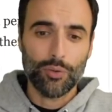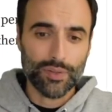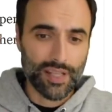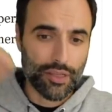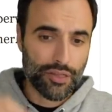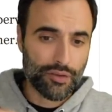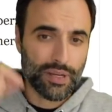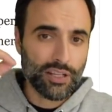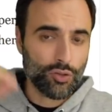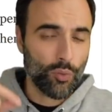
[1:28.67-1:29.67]
was at
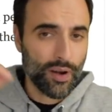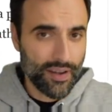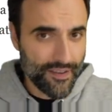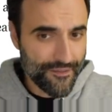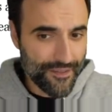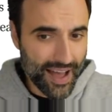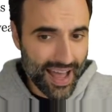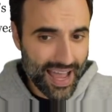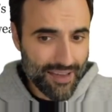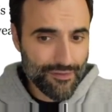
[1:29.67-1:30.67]

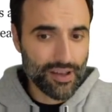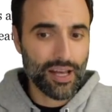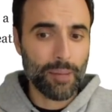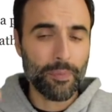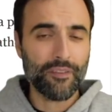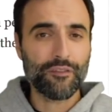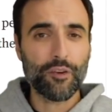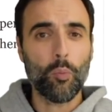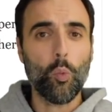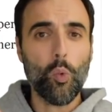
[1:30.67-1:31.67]
$3.25, up
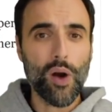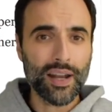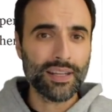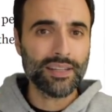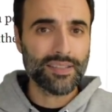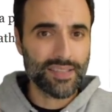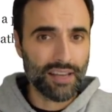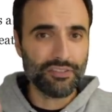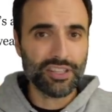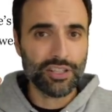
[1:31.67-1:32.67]
from
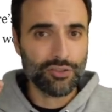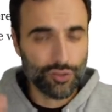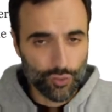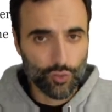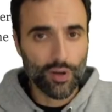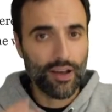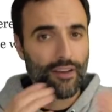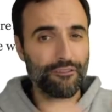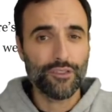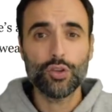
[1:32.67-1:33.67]
$1.72
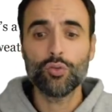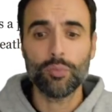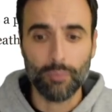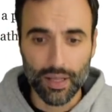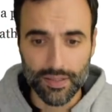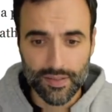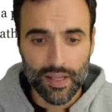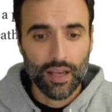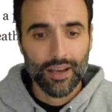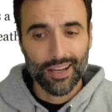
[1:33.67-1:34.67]
a few months
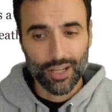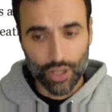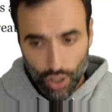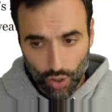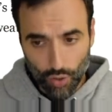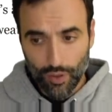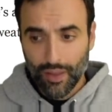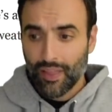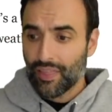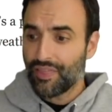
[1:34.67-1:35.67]
ago.
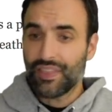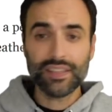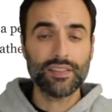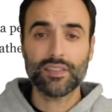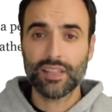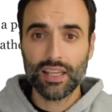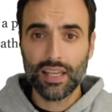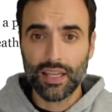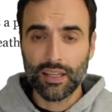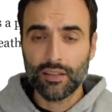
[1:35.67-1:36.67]
This is
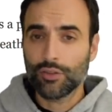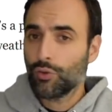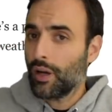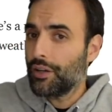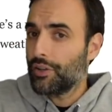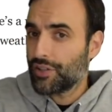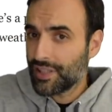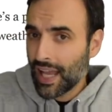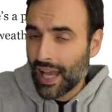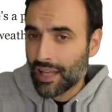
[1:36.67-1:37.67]
key to
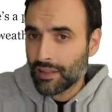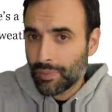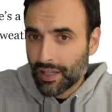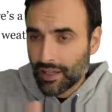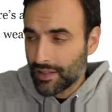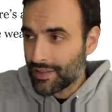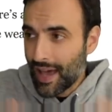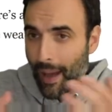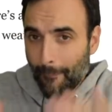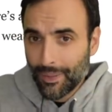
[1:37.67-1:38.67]
understand because
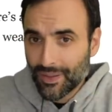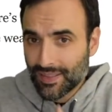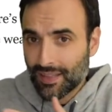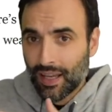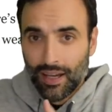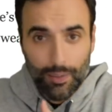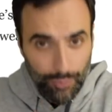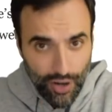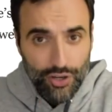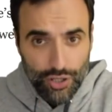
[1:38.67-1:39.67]
that puts
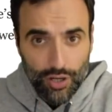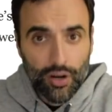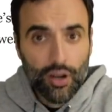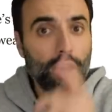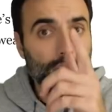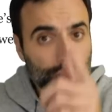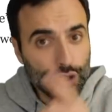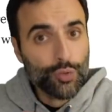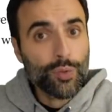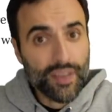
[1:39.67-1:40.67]
pressure on
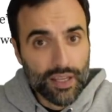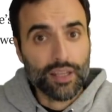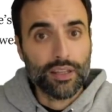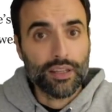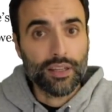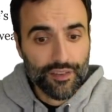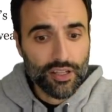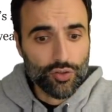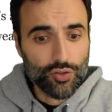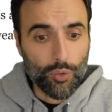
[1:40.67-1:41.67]
you, the
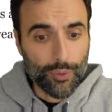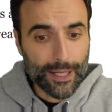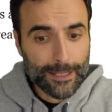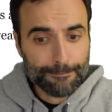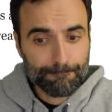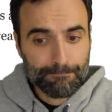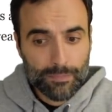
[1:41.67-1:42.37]
individual, right?